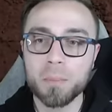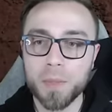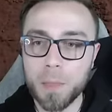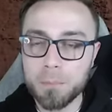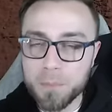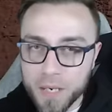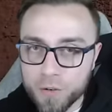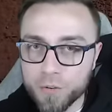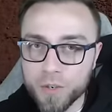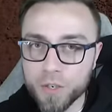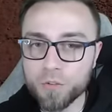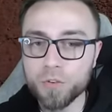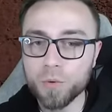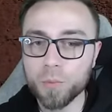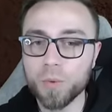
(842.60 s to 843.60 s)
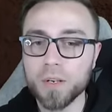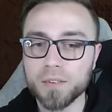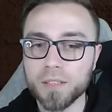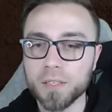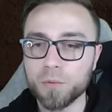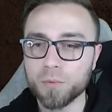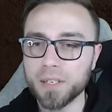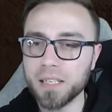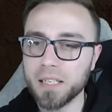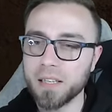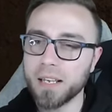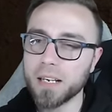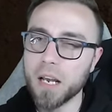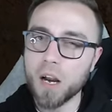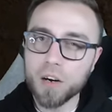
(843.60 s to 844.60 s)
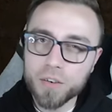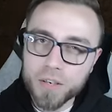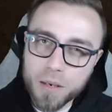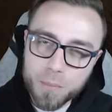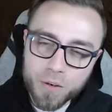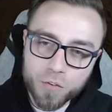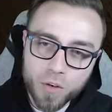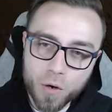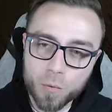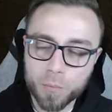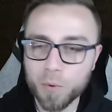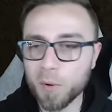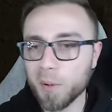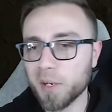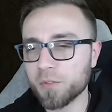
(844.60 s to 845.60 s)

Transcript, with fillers: But the major issue wasn't really like our damage output,